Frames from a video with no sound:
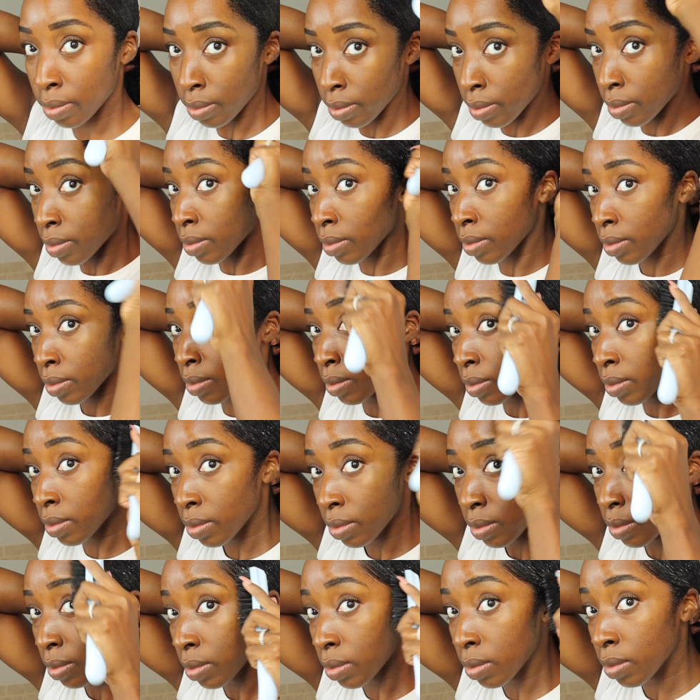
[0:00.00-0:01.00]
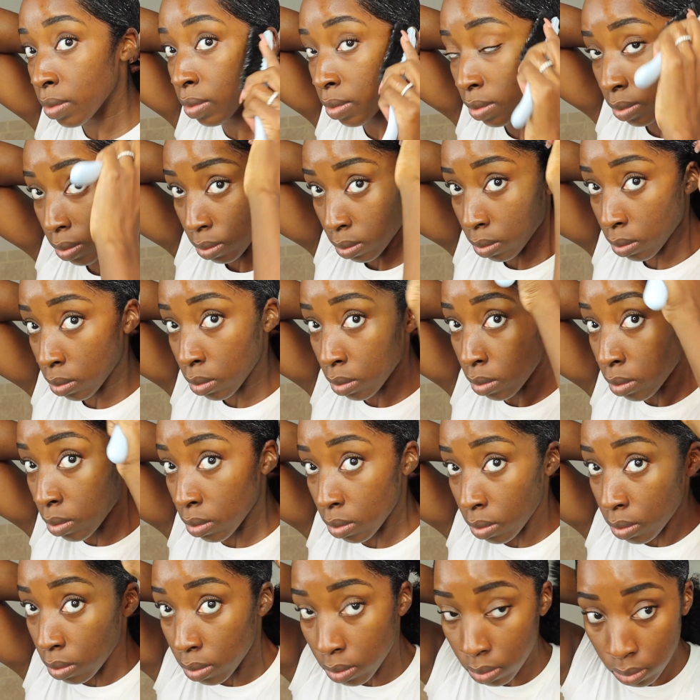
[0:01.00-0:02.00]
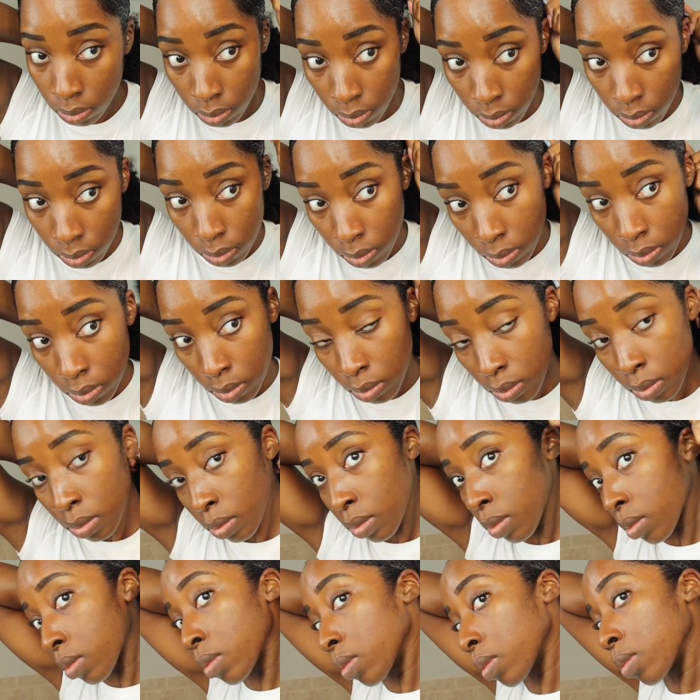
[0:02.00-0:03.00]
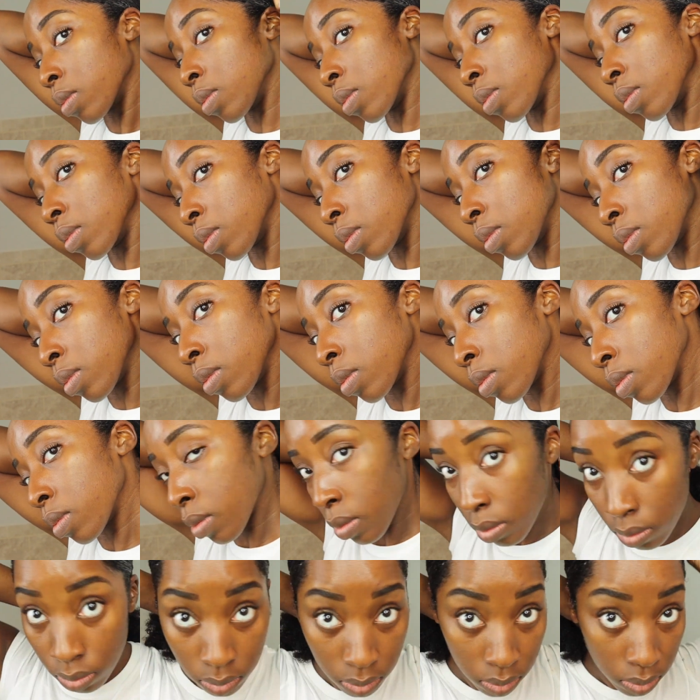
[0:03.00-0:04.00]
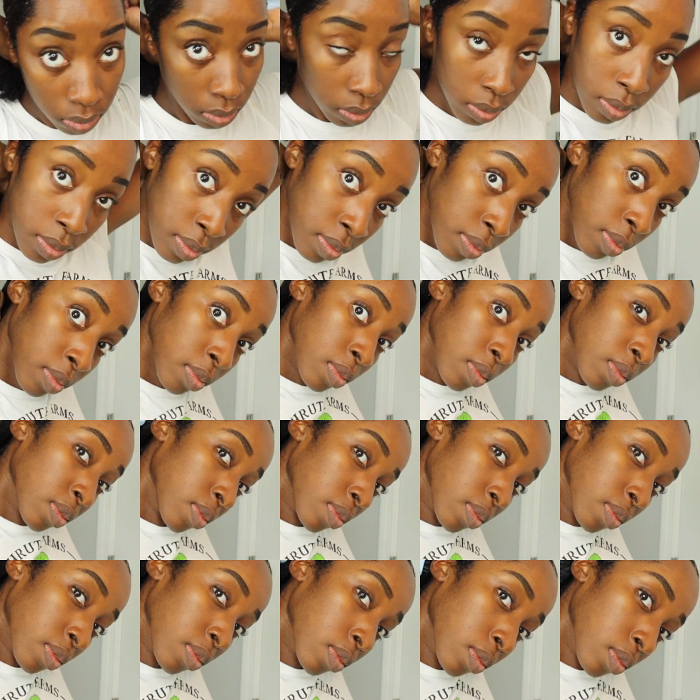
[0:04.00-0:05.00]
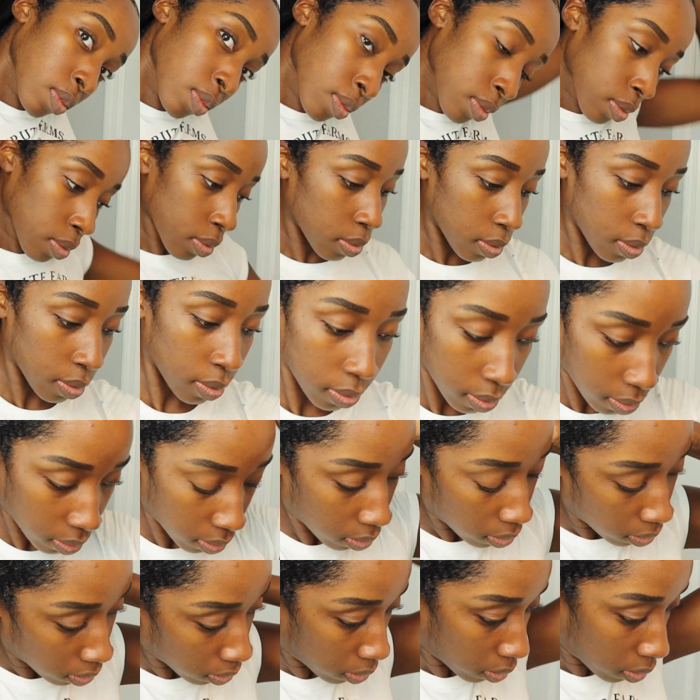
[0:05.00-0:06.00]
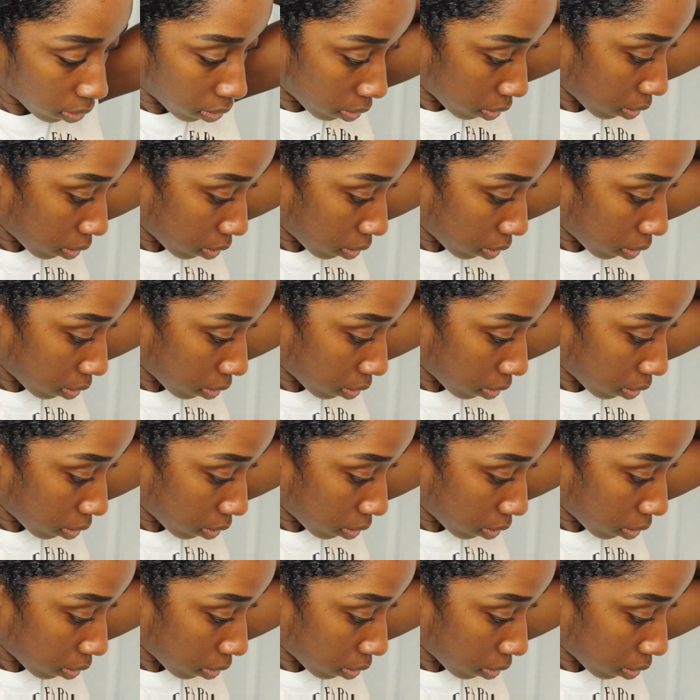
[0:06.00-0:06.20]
duper hard because I have that petroleum jelly in it. And I'm just going to put a hair tie around the